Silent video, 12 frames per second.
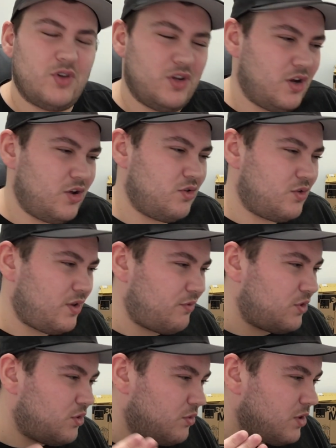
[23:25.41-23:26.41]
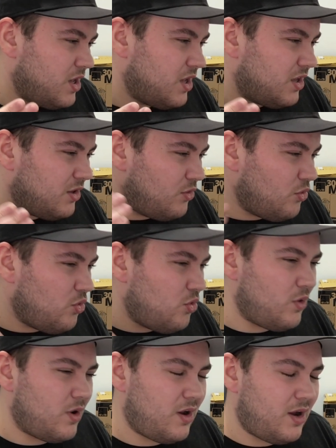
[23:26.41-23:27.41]
You know,
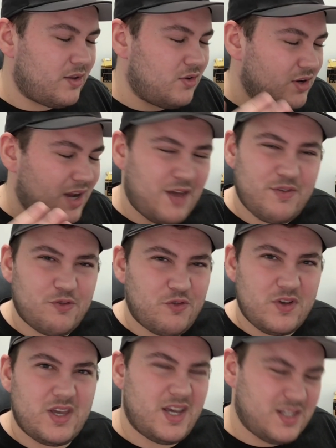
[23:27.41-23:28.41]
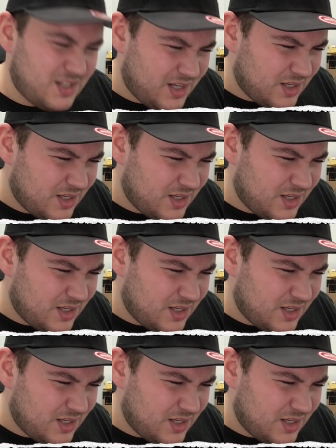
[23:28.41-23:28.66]
you can have it for years and it